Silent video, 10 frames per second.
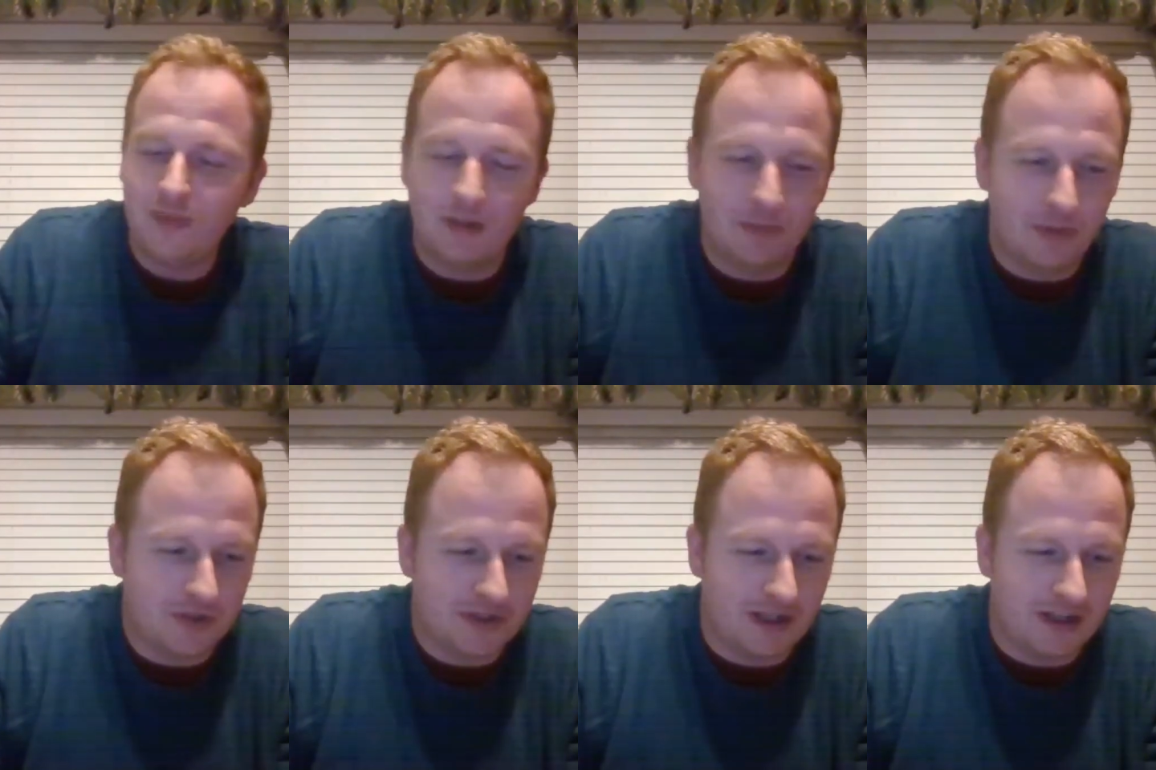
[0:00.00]

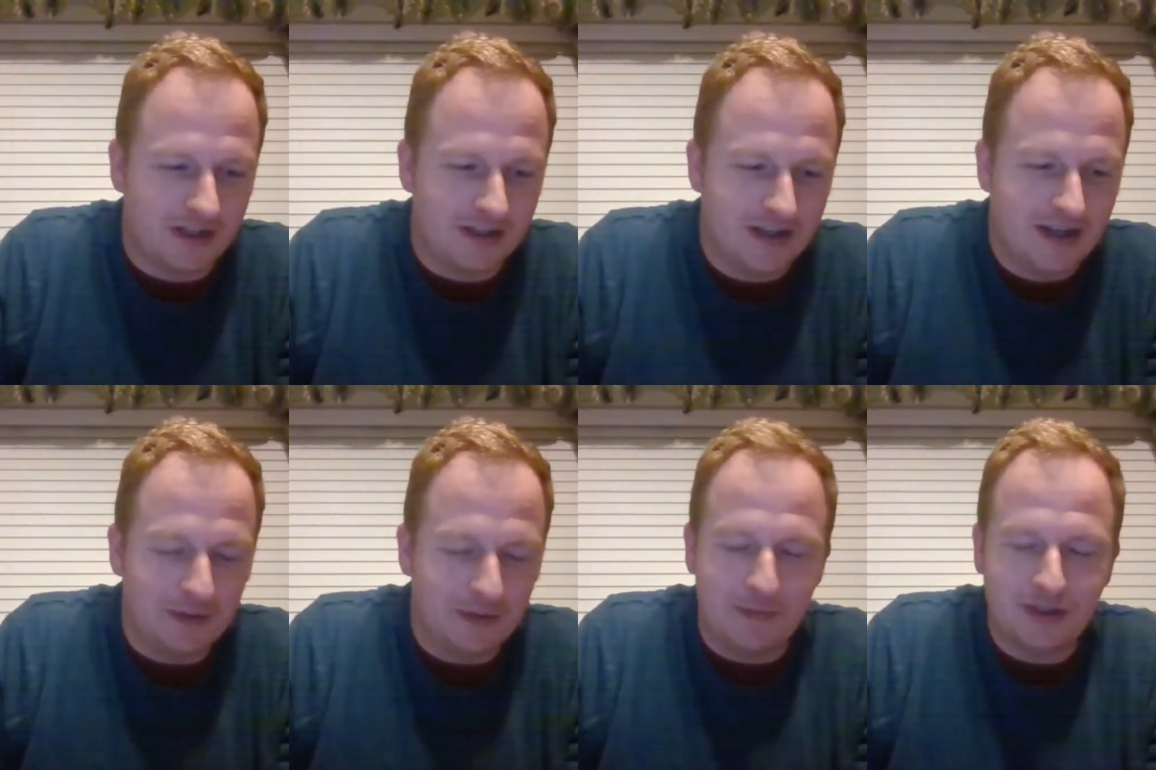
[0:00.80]
but
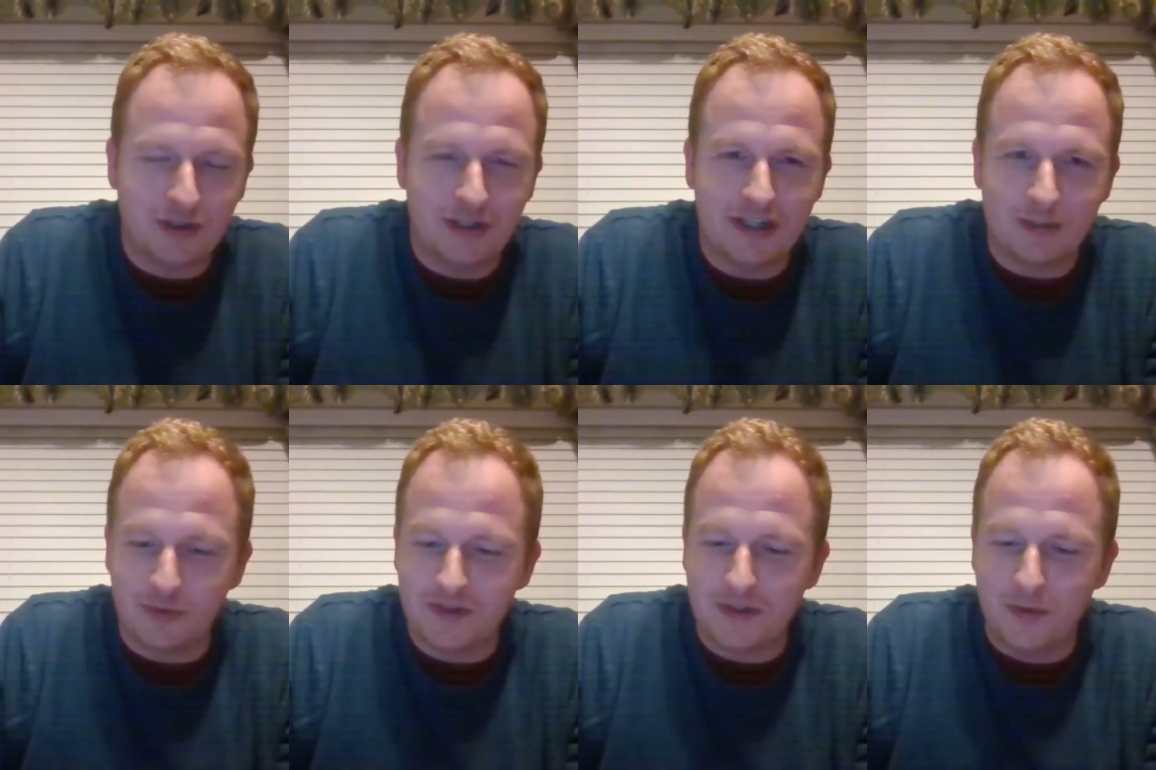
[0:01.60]
you mentioned
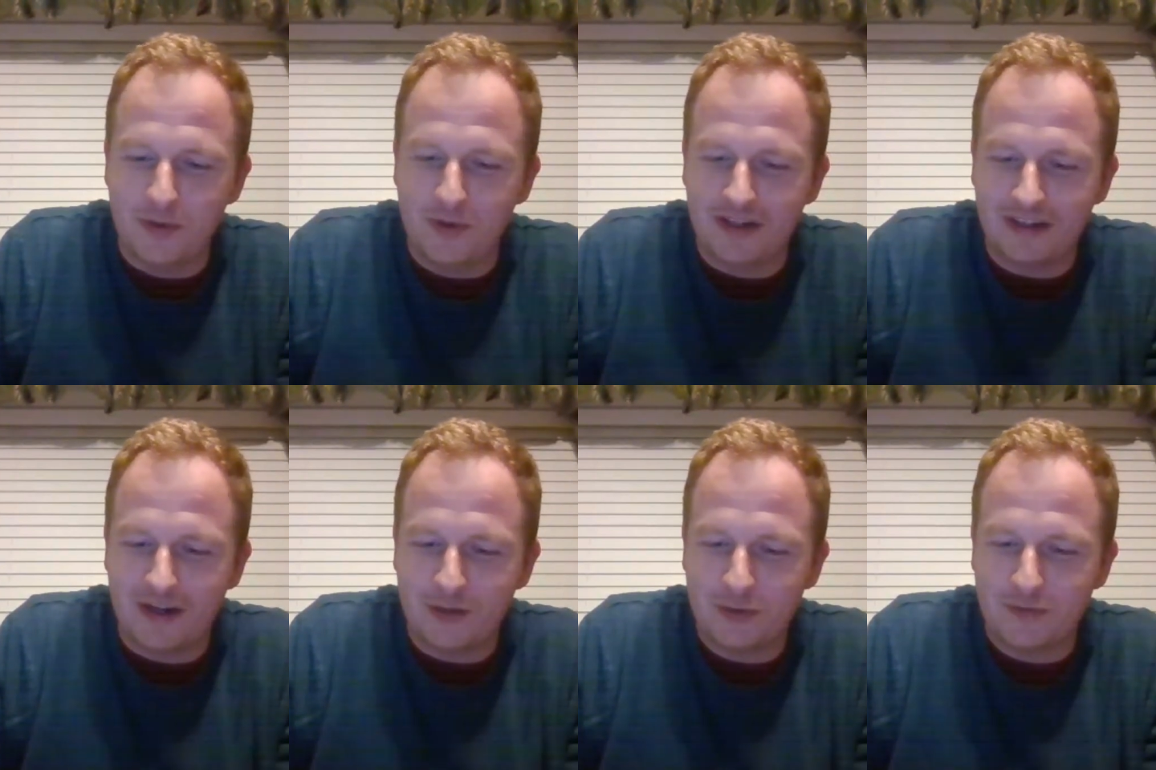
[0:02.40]
Littlewood School and the
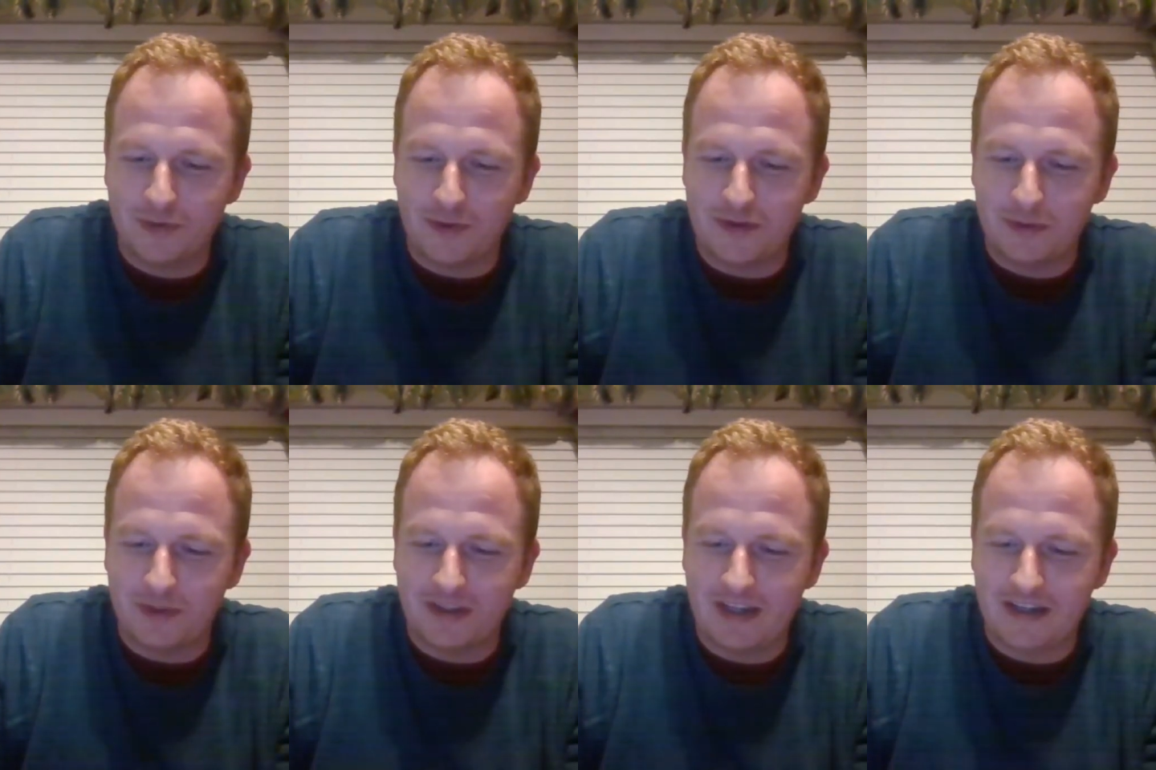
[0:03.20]
controversy
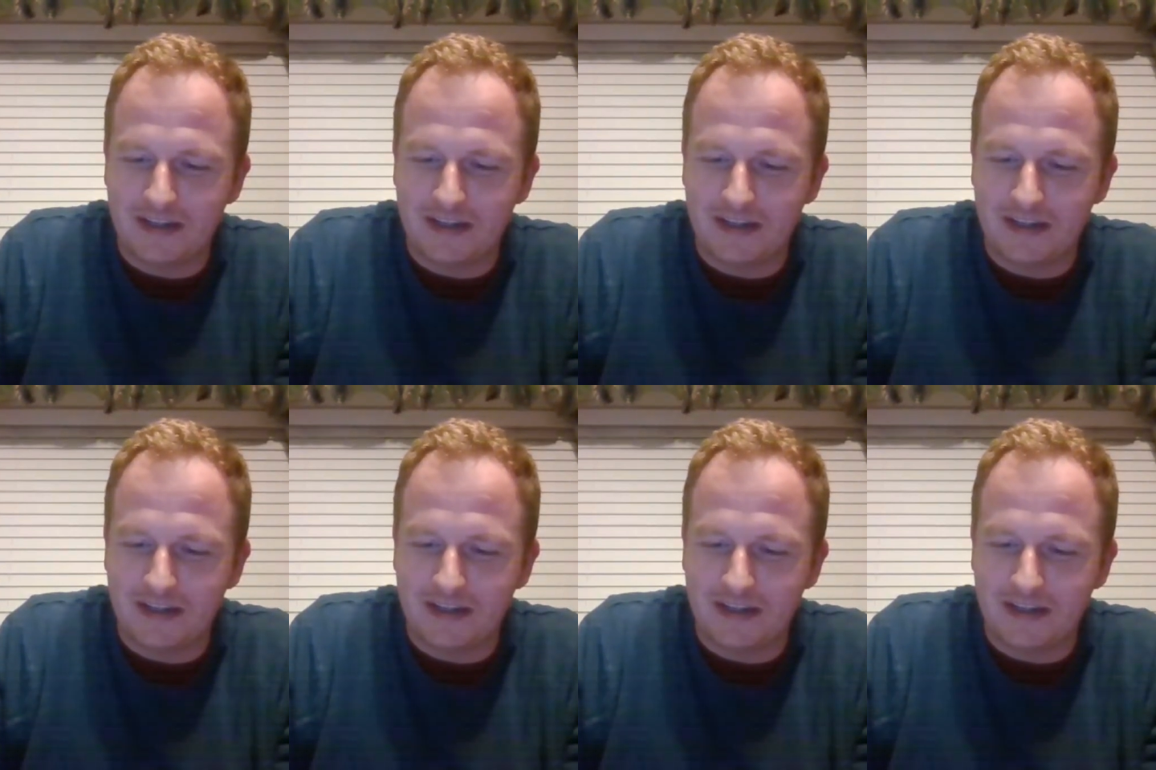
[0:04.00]
with that.